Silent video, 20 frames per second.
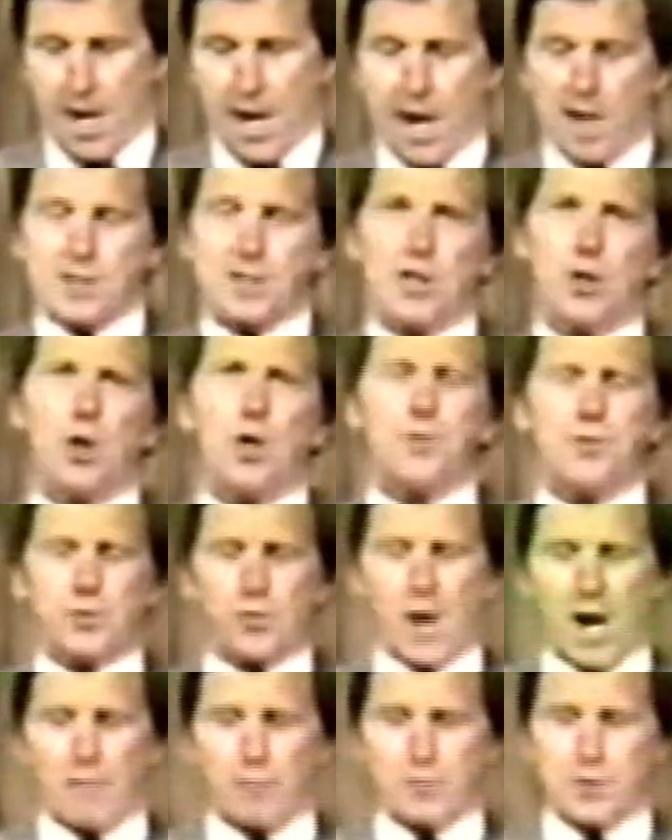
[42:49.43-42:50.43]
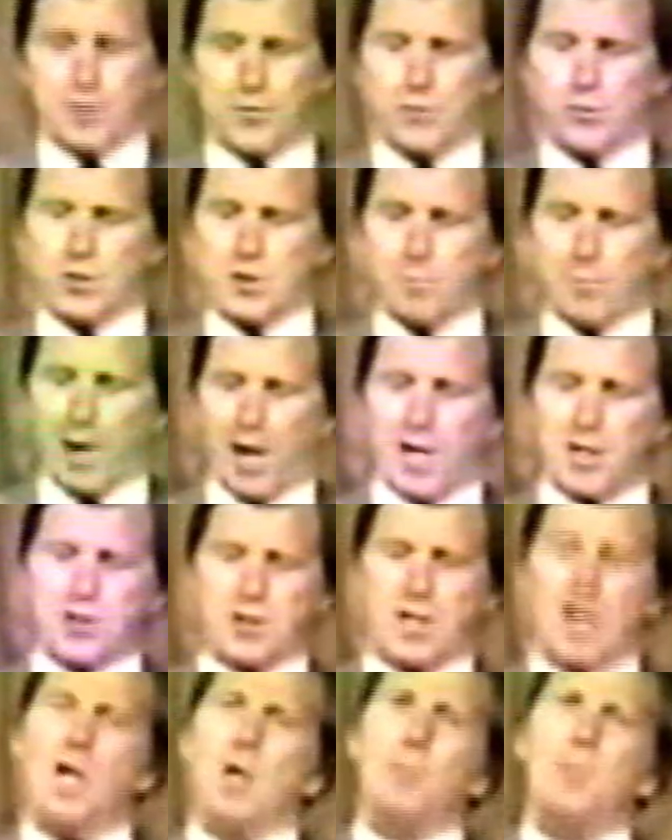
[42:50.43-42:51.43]
As the Earth travels through
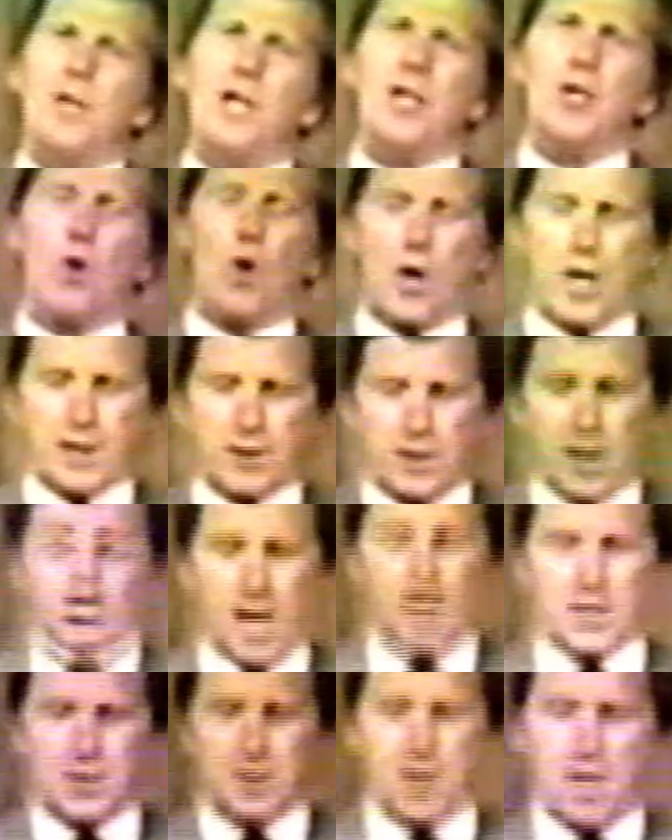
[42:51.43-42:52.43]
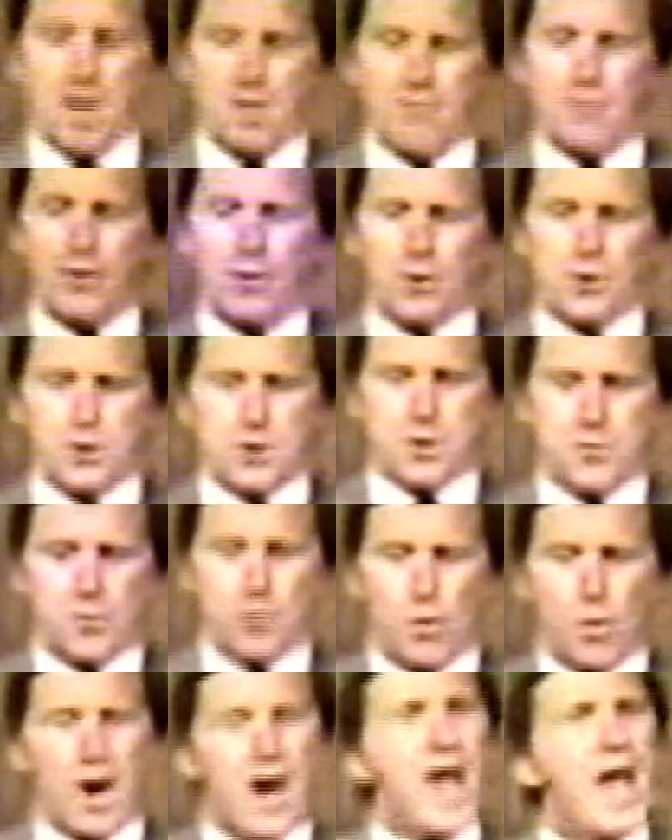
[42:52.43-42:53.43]
space, meteoric dust filters
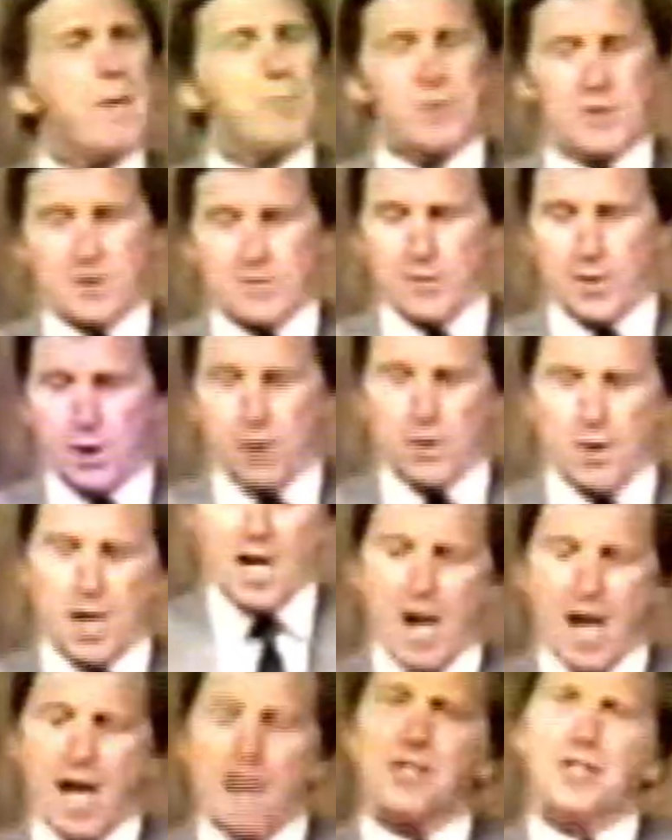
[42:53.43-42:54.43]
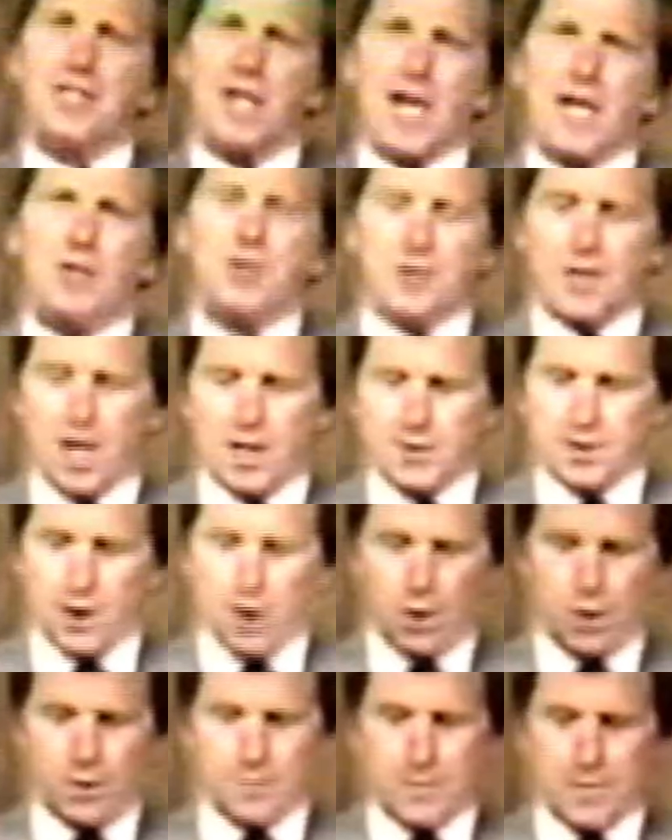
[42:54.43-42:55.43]
through our atmosphere and settles on the
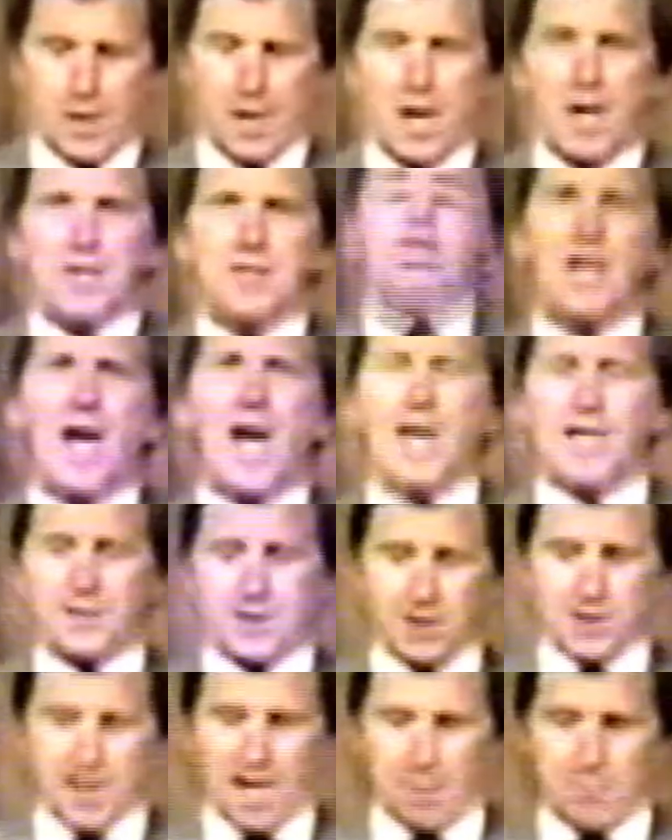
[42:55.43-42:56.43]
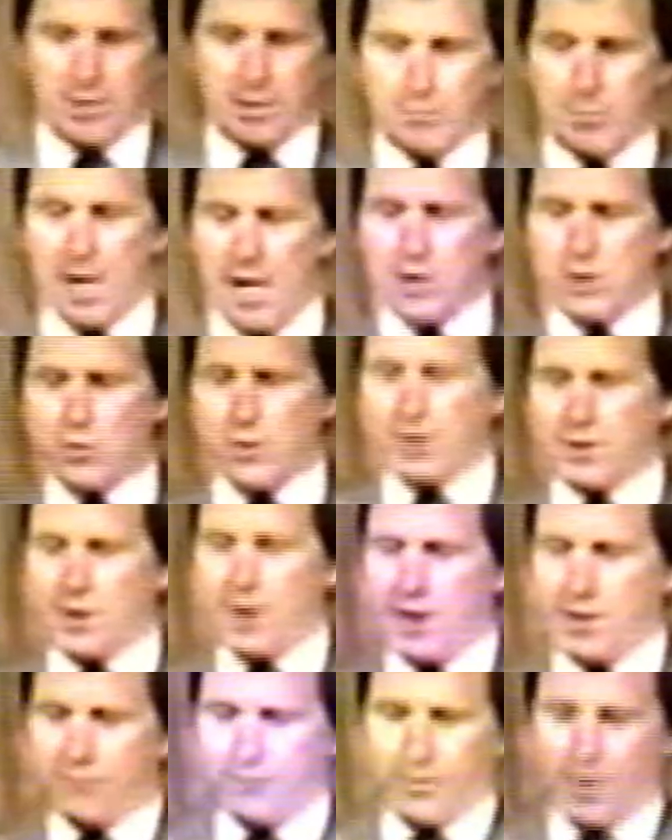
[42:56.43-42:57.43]
Earth. Scientists have been measuring
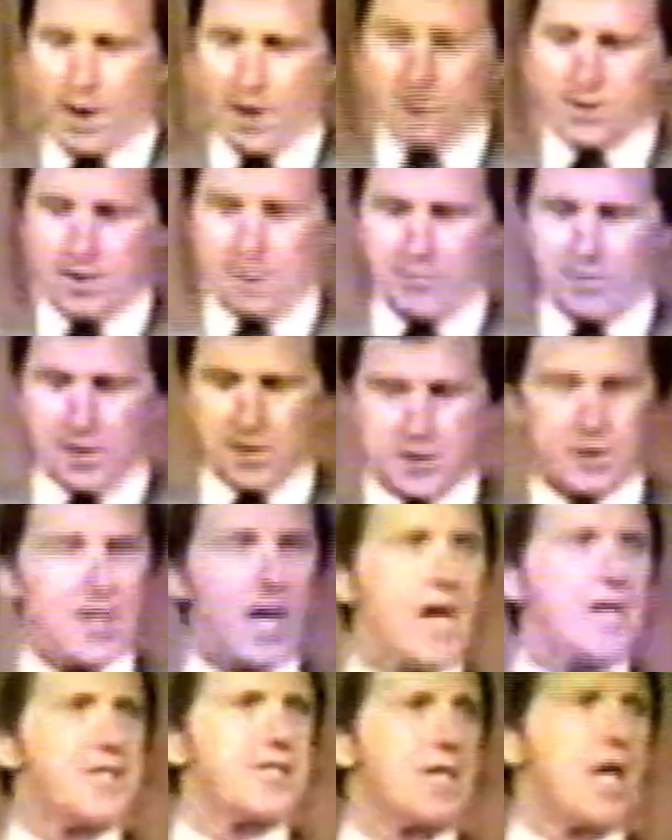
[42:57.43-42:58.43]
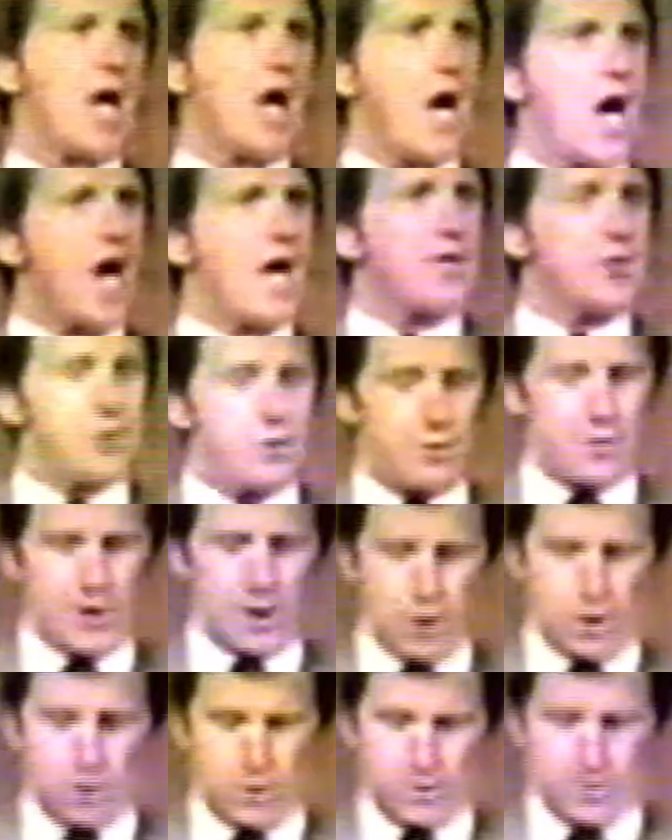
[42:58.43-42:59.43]
the influx of this dust onto
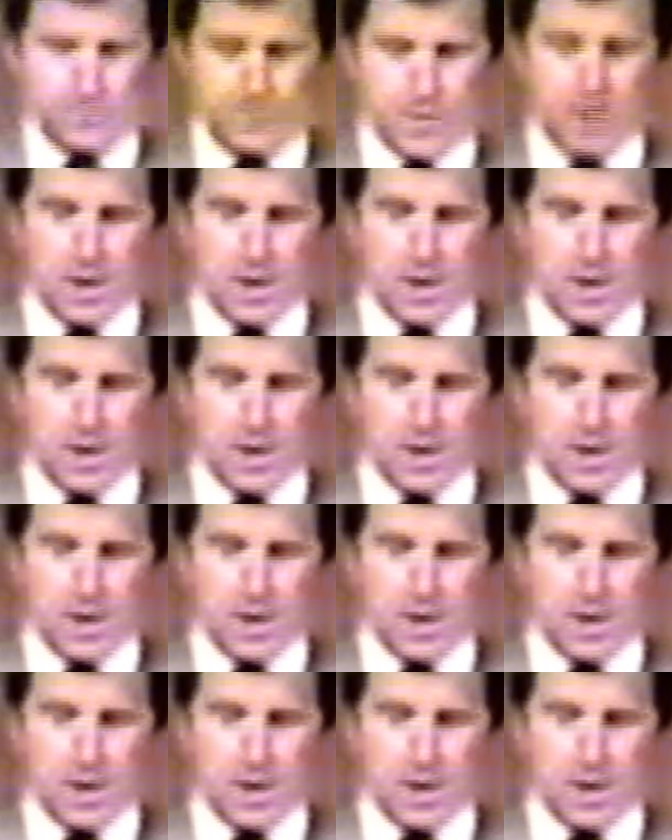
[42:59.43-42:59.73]
the Earth.